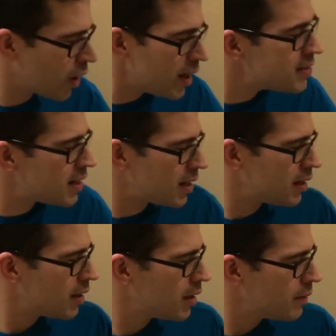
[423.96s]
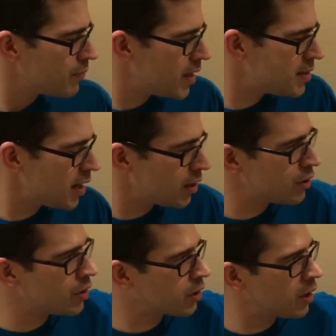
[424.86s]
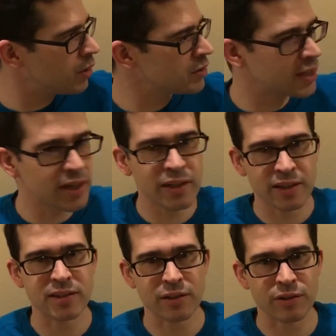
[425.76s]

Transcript: Where is he? Is he under your clothes here? He's